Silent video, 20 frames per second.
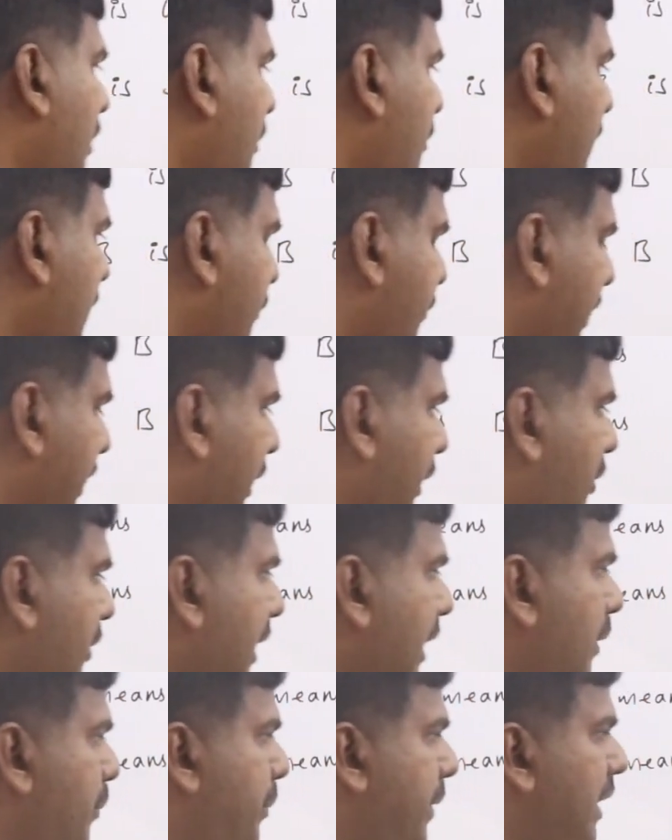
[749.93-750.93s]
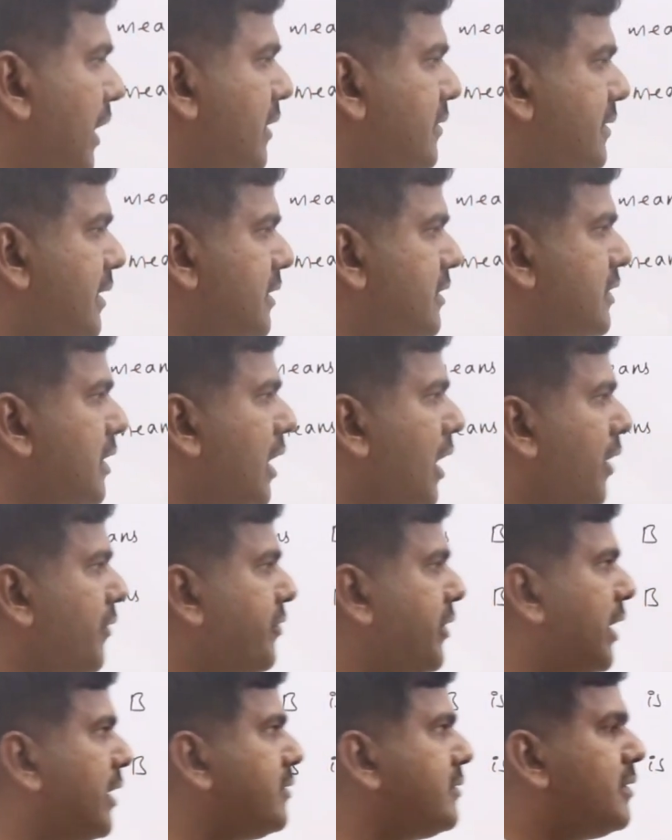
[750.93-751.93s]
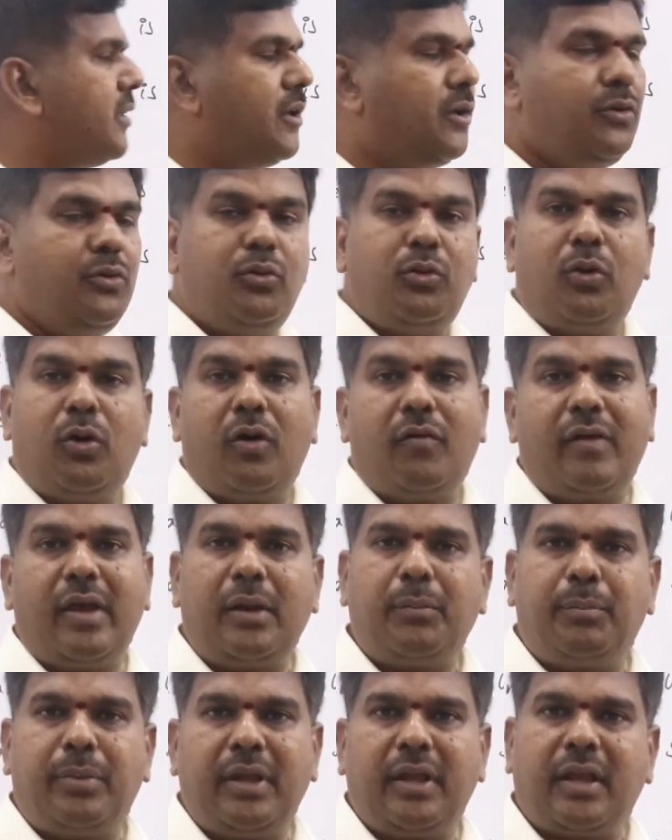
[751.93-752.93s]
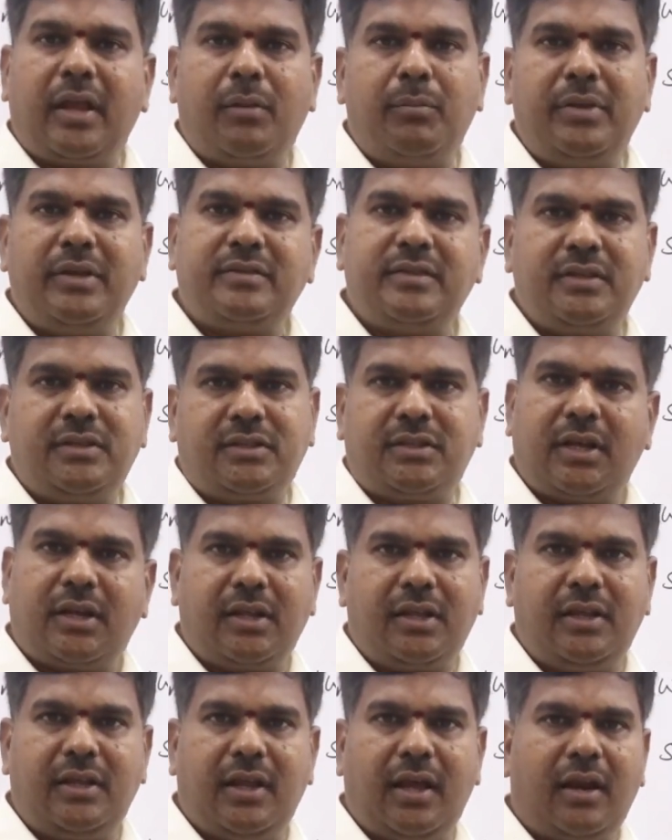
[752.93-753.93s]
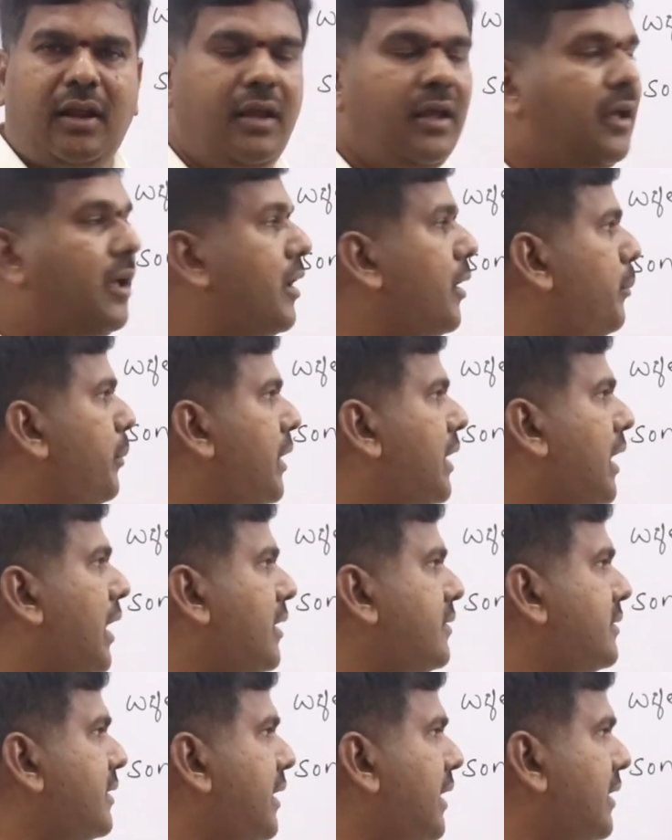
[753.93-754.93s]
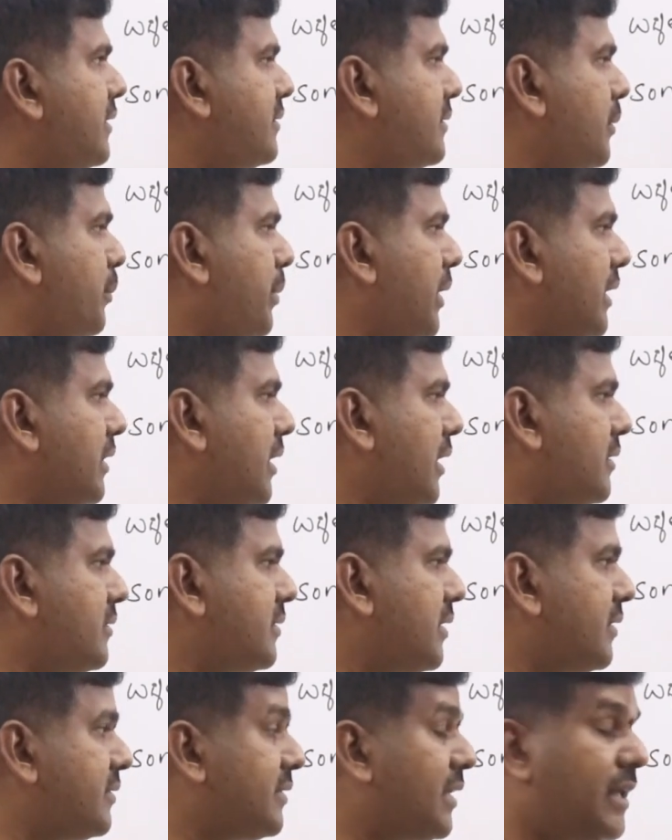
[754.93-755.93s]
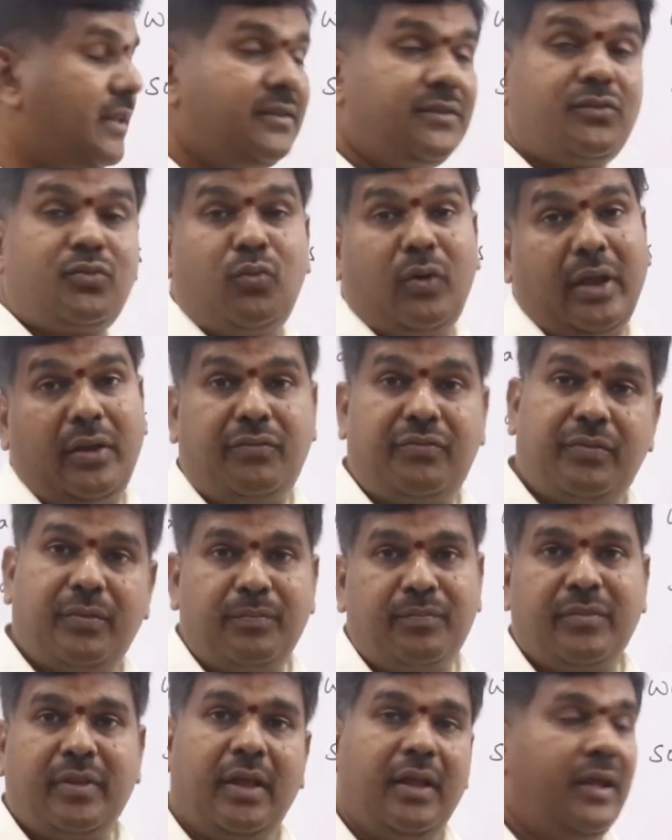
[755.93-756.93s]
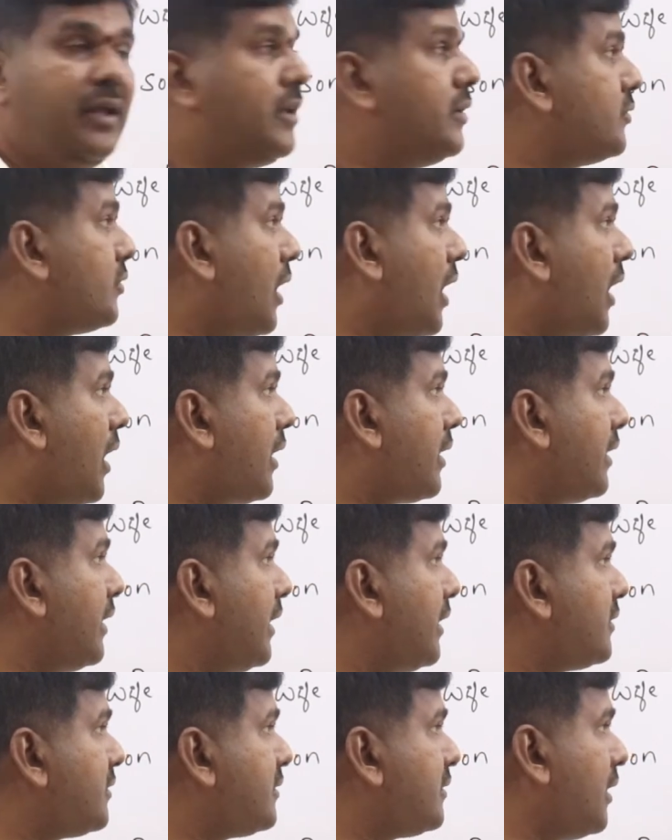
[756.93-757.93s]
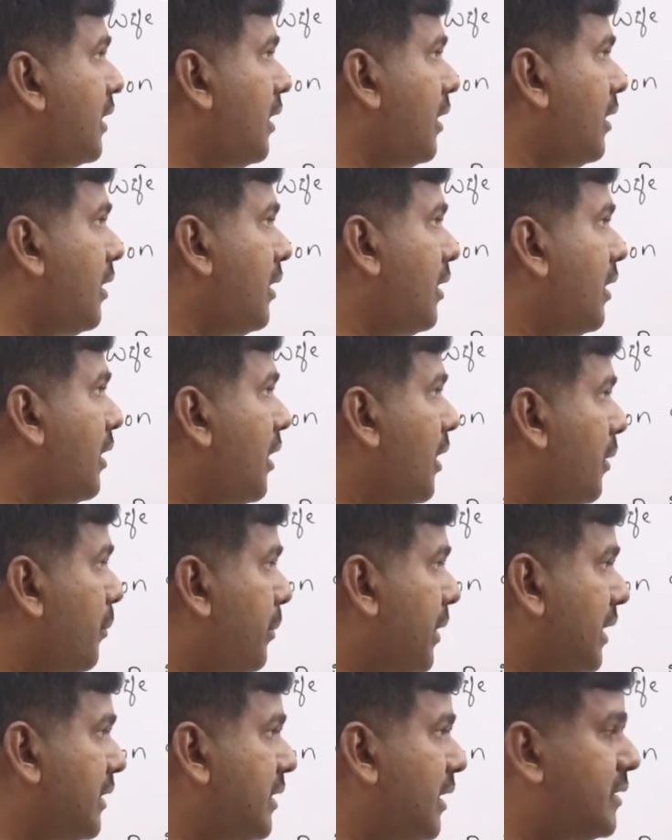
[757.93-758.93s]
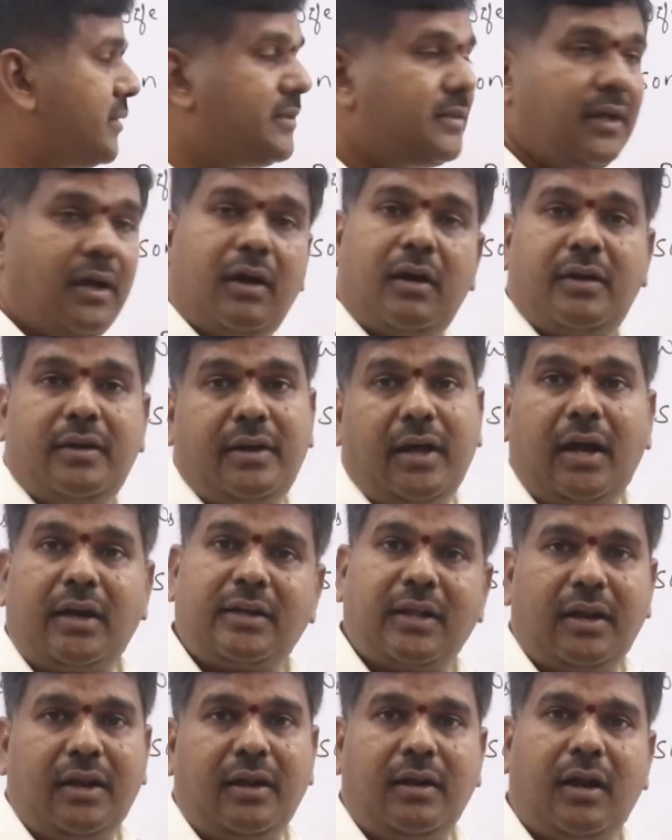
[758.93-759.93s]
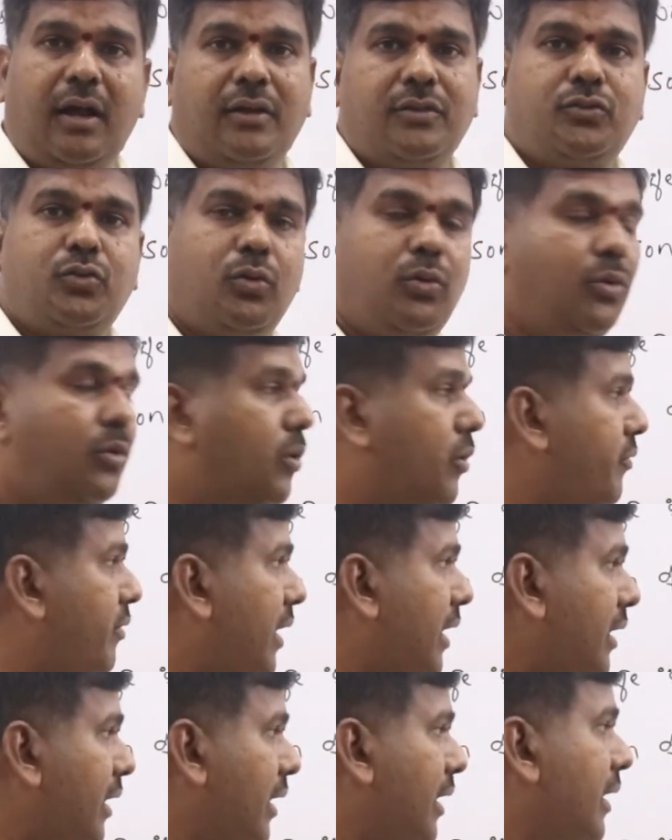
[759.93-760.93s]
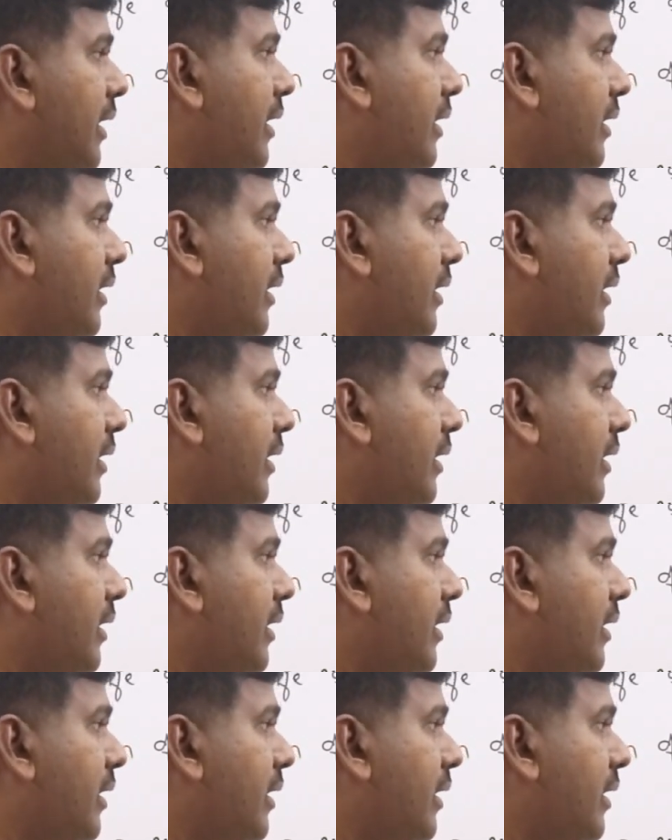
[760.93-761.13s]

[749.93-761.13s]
But we need to get P is sister of S. Nowhere P can be sister here because S brother's son's wife. So R S brother's daughter-in-law. So nowhere